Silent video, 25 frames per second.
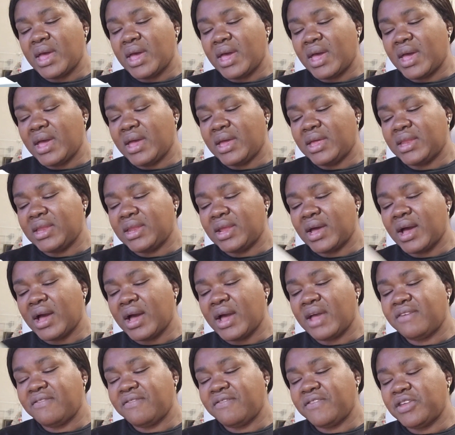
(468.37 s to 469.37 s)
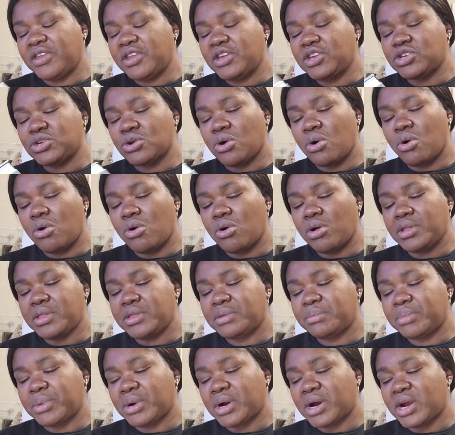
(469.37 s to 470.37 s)
And I finished all the
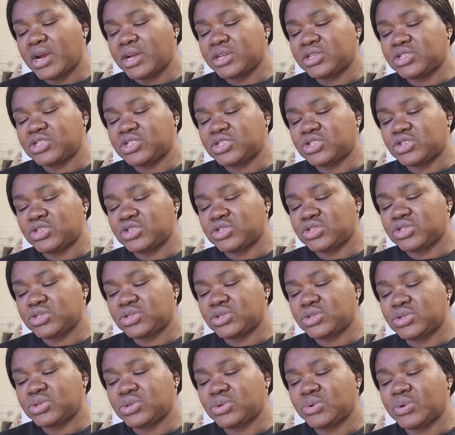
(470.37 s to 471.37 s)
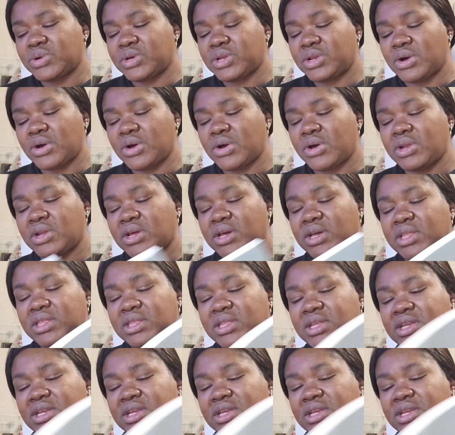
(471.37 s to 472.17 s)
parts just to sew it on, and